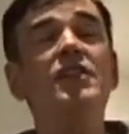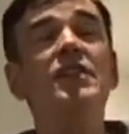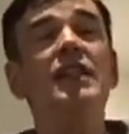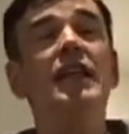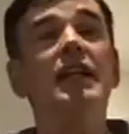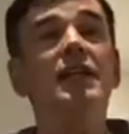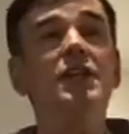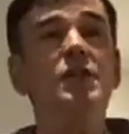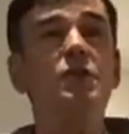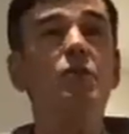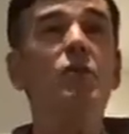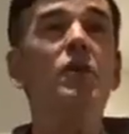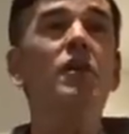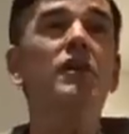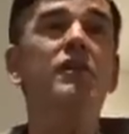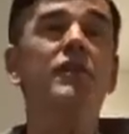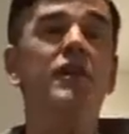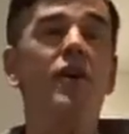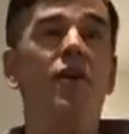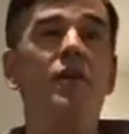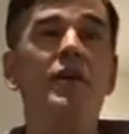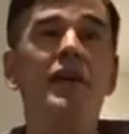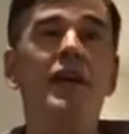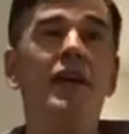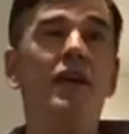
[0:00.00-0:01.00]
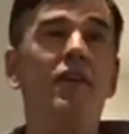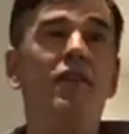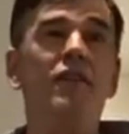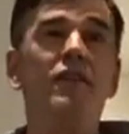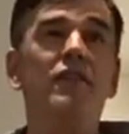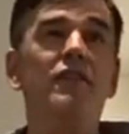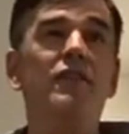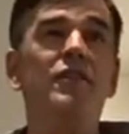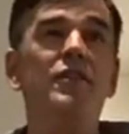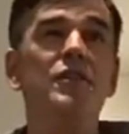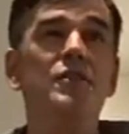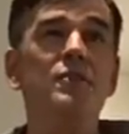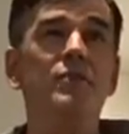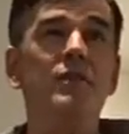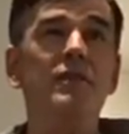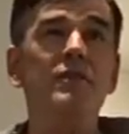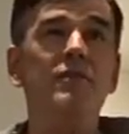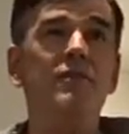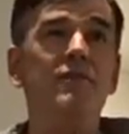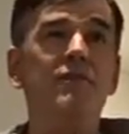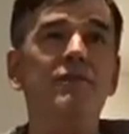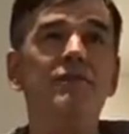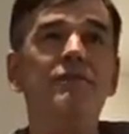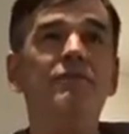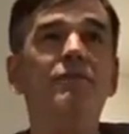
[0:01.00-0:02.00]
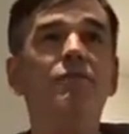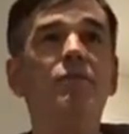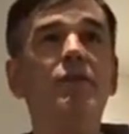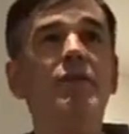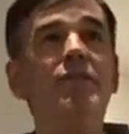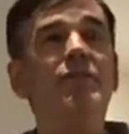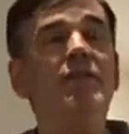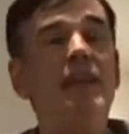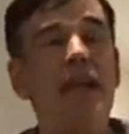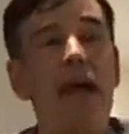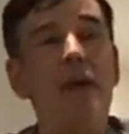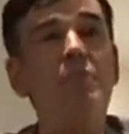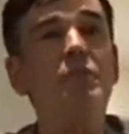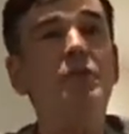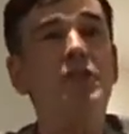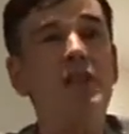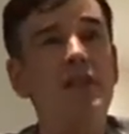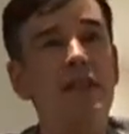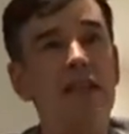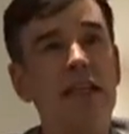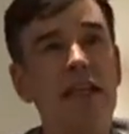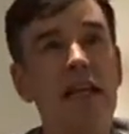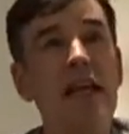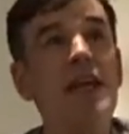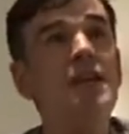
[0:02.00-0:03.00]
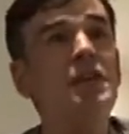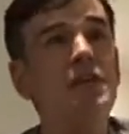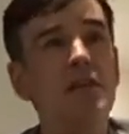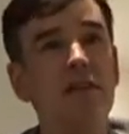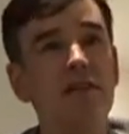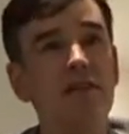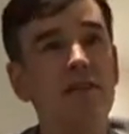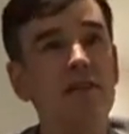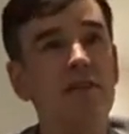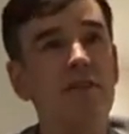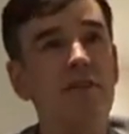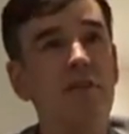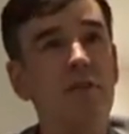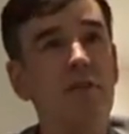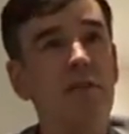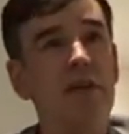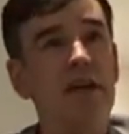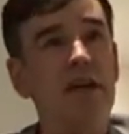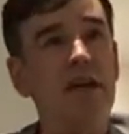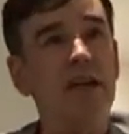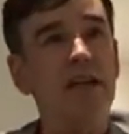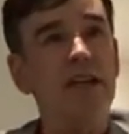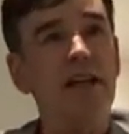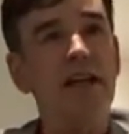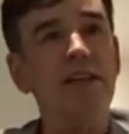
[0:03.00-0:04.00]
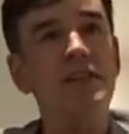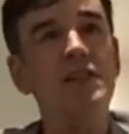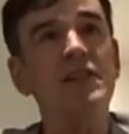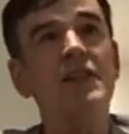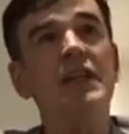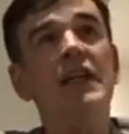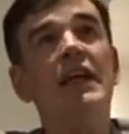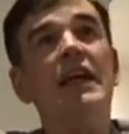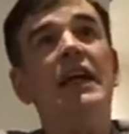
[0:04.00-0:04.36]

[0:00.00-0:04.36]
then it's worth going along, because we've captured the essence of a B&S,